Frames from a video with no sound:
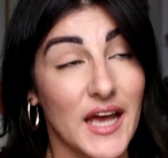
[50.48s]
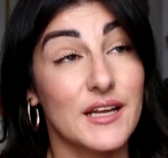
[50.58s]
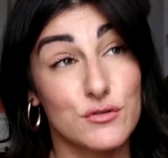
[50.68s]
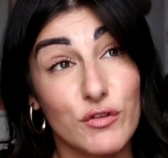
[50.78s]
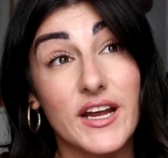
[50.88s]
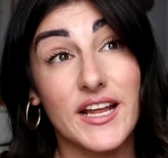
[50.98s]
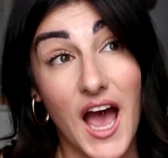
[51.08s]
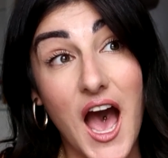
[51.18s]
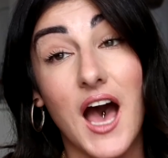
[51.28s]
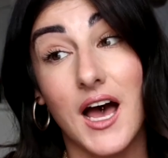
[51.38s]
And it was really
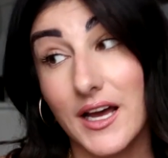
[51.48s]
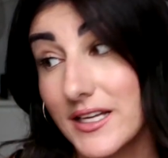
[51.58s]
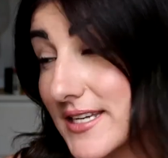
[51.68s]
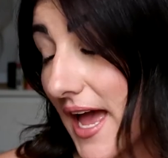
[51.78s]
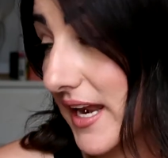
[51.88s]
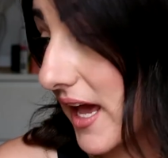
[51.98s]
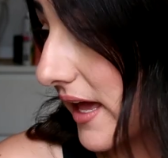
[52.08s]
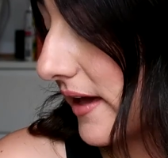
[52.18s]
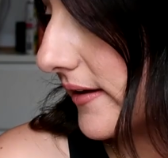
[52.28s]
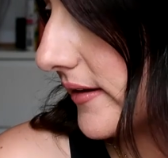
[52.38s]
hard.
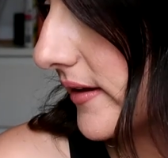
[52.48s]
And